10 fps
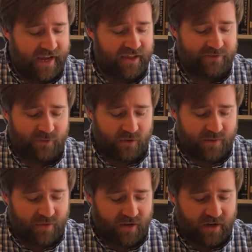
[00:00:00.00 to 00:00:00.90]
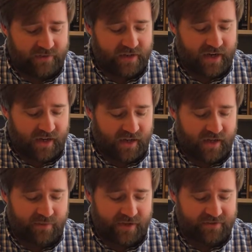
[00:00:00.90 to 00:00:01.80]
and the fourth part of a
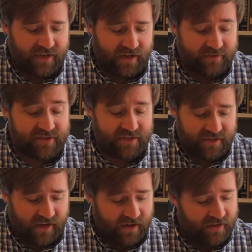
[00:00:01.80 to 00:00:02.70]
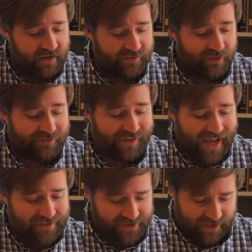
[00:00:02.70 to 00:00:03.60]
cob of dove's dung for
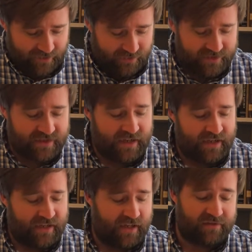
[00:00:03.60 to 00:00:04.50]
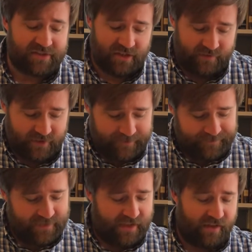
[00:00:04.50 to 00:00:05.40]
5 shekels of silver.
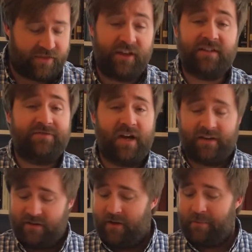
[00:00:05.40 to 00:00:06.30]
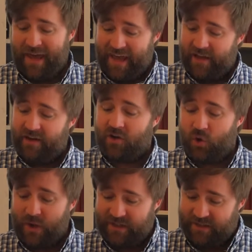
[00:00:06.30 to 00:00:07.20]
Things have gotten bad
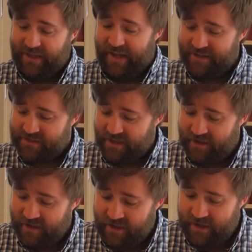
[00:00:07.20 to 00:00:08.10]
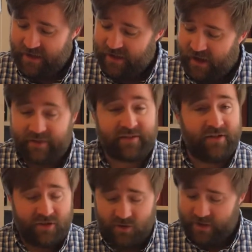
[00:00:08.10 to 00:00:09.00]
quickly, as they
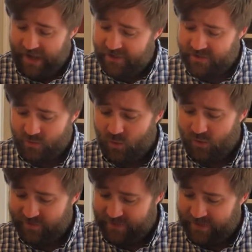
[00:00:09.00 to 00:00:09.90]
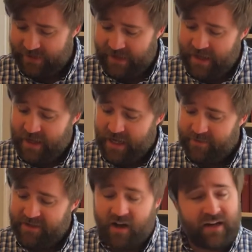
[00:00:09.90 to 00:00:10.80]
often do in ancient warfare.
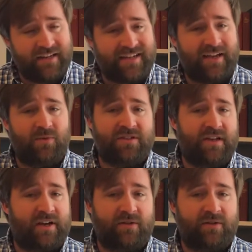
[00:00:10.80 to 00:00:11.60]
A donkey's head was not